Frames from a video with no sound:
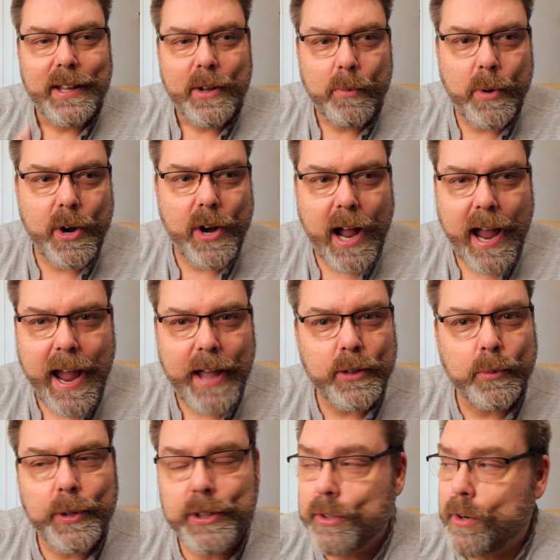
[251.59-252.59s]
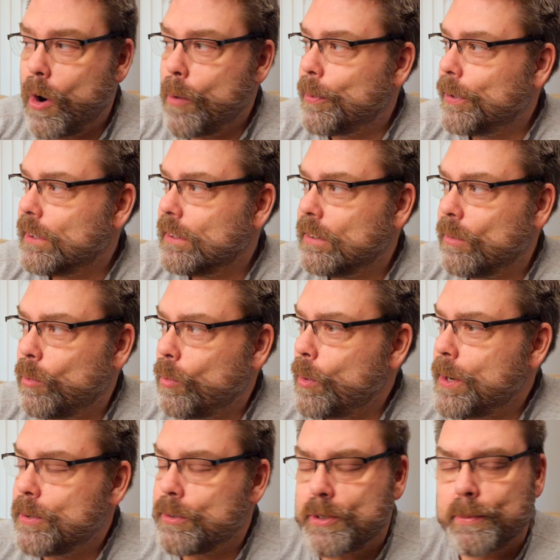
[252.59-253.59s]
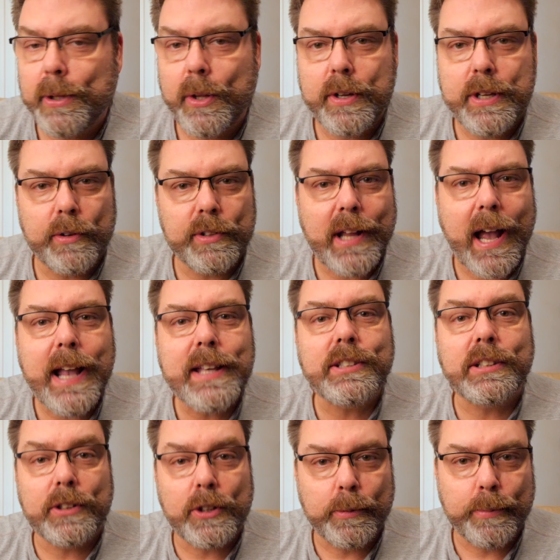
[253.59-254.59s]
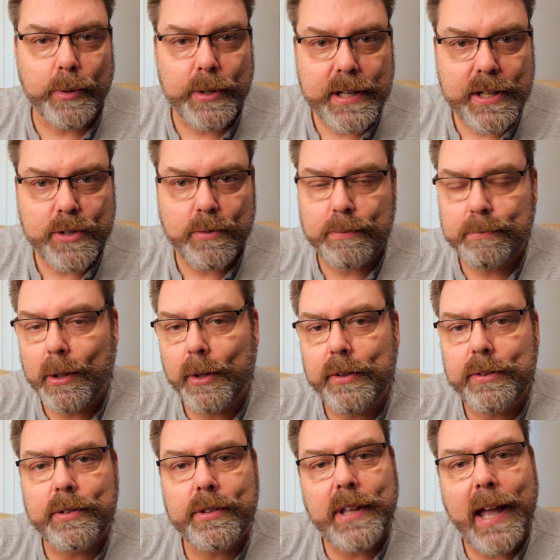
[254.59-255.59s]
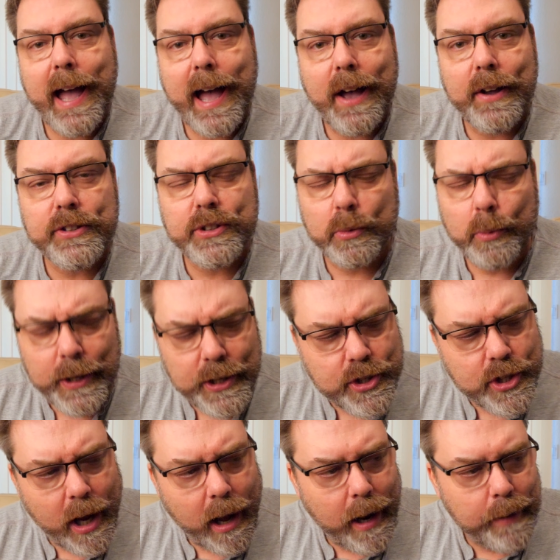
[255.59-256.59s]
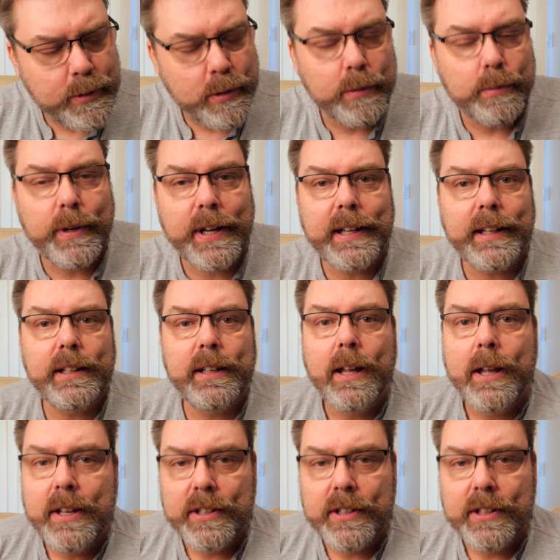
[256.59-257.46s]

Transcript: where I had the window open, the wind was blowing, you know, nice little breeze was blowing through the house, the wind chimes were ringing,